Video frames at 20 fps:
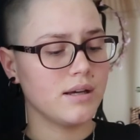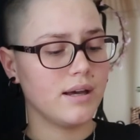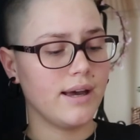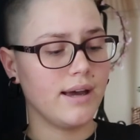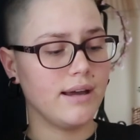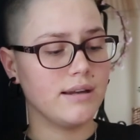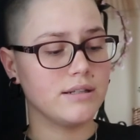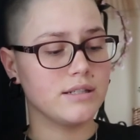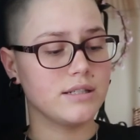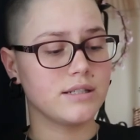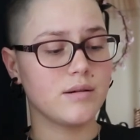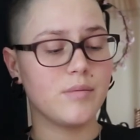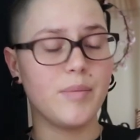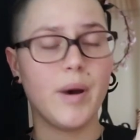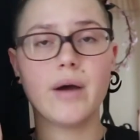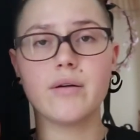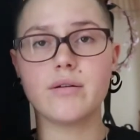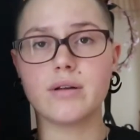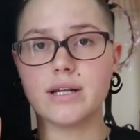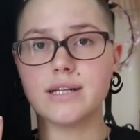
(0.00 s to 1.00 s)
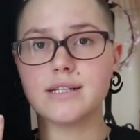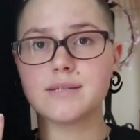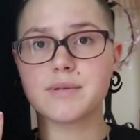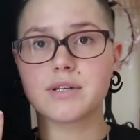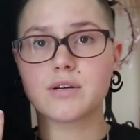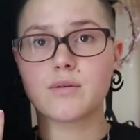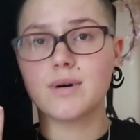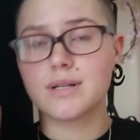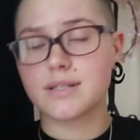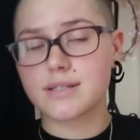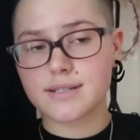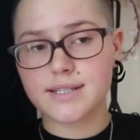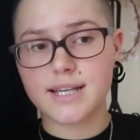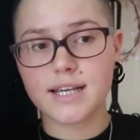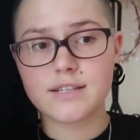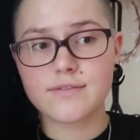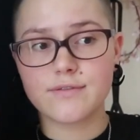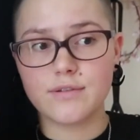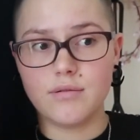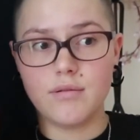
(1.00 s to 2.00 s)
And apparently it's been quite
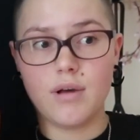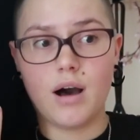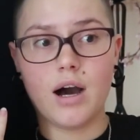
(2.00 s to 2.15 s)
successful.